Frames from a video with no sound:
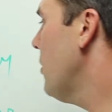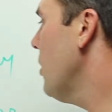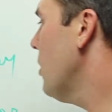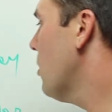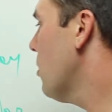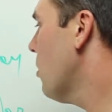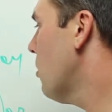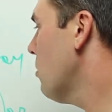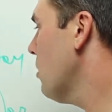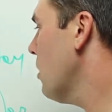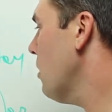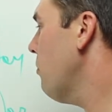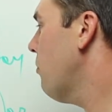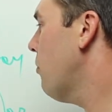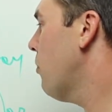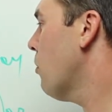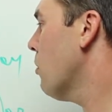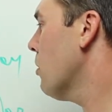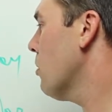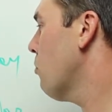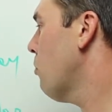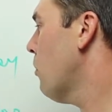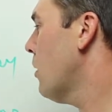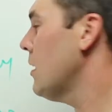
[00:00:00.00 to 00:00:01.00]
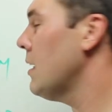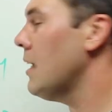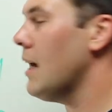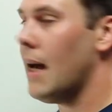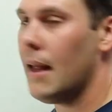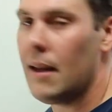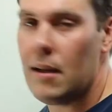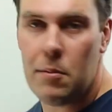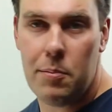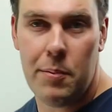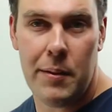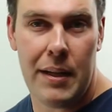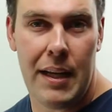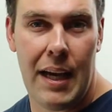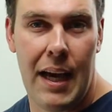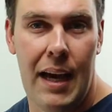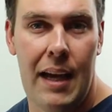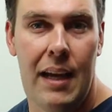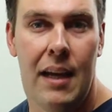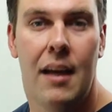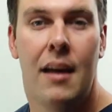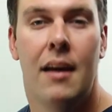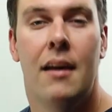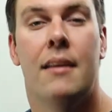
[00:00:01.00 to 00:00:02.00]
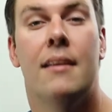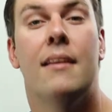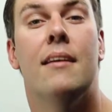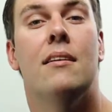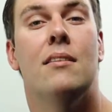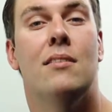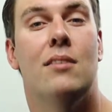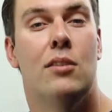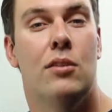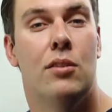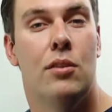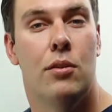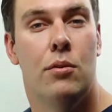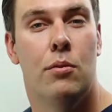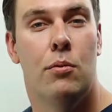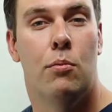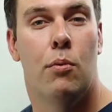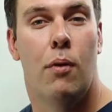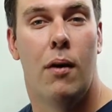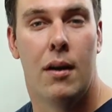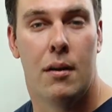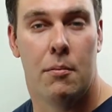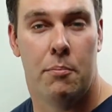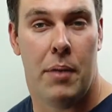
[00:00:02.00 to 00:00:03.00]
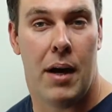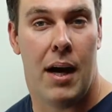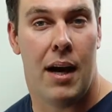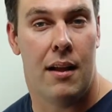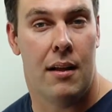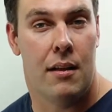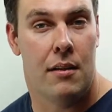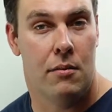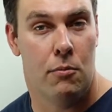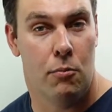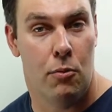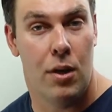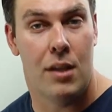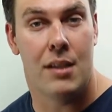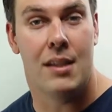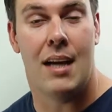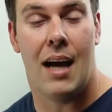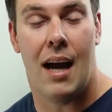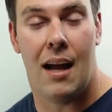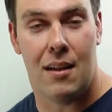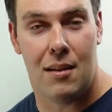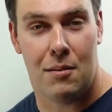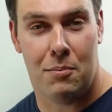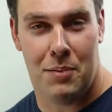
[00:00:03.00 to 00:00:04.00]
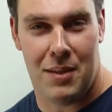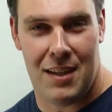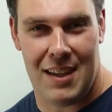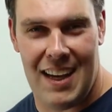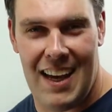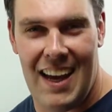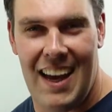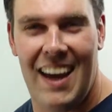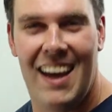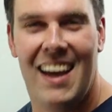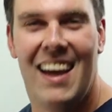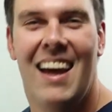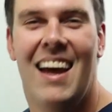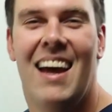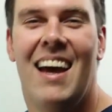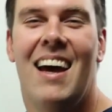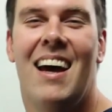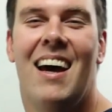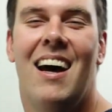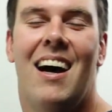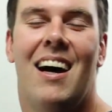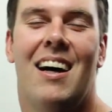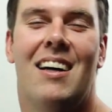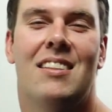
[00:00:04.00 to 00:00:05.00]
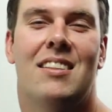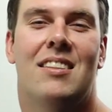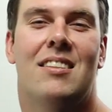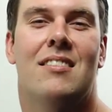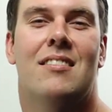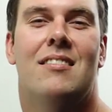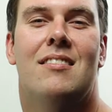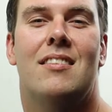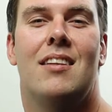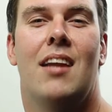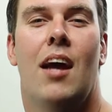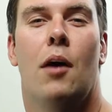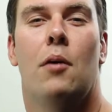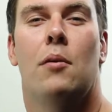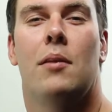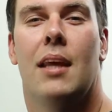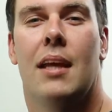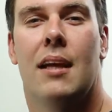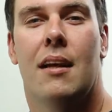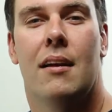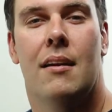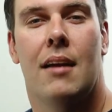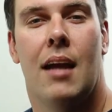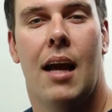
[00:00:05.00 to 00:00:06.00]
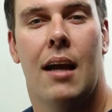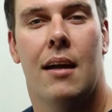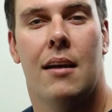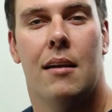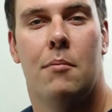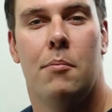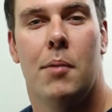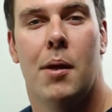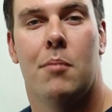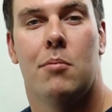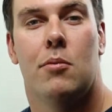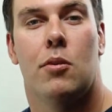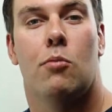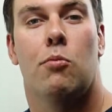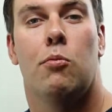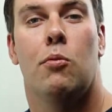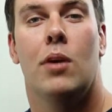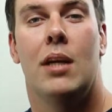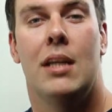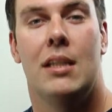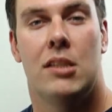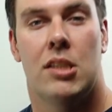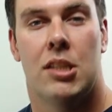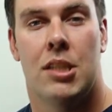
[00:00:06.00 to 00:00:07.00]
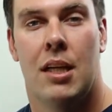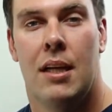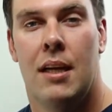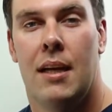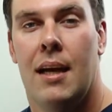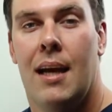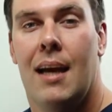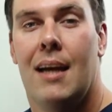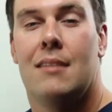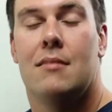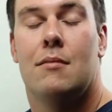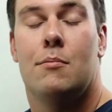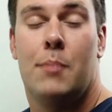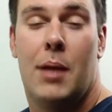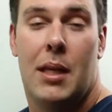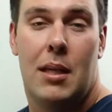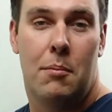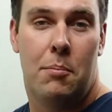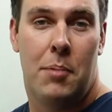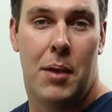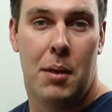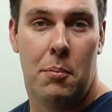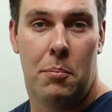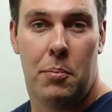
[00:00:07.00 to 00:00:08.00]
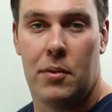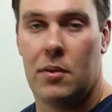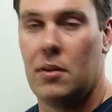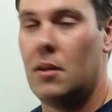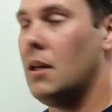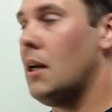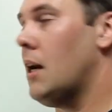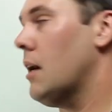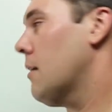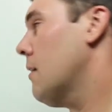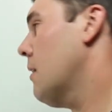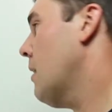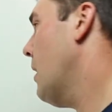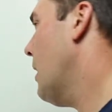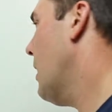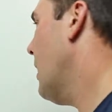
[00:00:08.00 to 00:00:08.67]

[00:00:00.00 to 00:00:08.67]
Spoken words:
you can only afford $1 per day, then do $1 per day. Just know that you're not going to be able to reach as many people. You're not going to